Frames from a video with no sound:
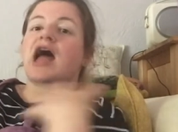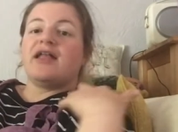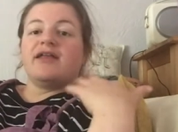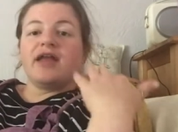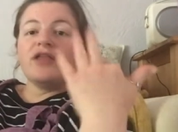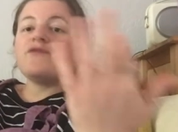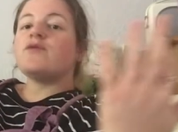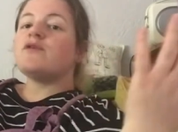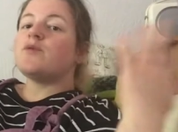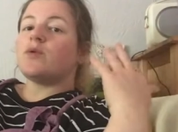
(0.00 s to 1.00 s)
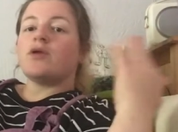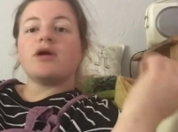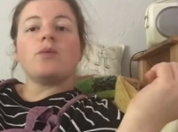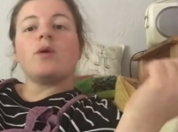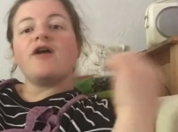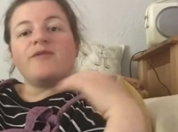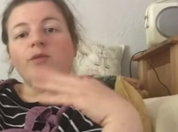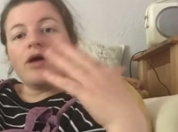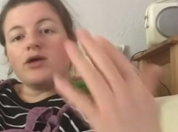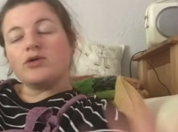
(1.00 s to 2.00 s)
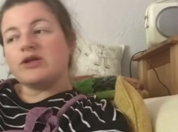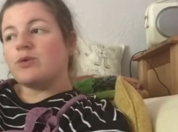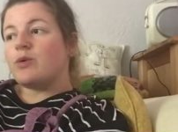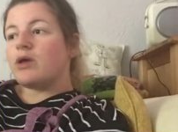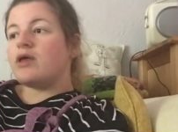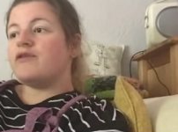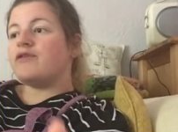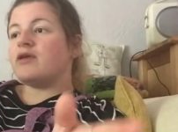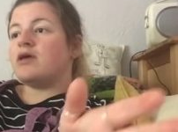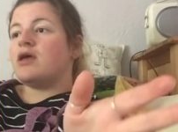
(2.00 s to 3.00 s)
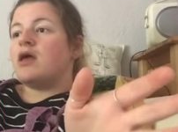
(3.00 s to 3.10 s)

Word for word: And at the end of August, we'll look at what I've been working on in August.